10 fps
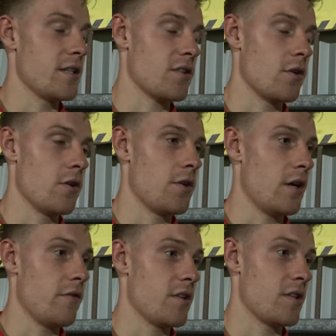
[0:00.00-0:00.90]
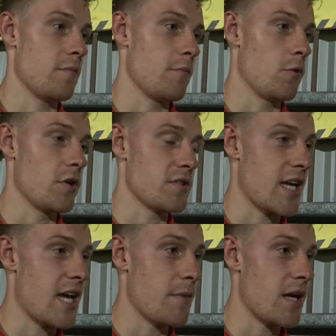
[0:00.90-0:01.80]
He scored, obviously, won us the
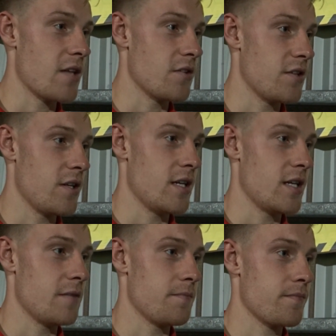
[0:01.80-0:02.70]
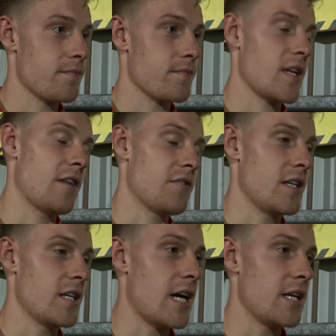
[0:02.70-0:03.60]
game against
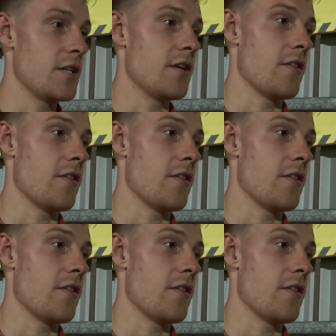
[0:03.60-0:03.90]
FC United,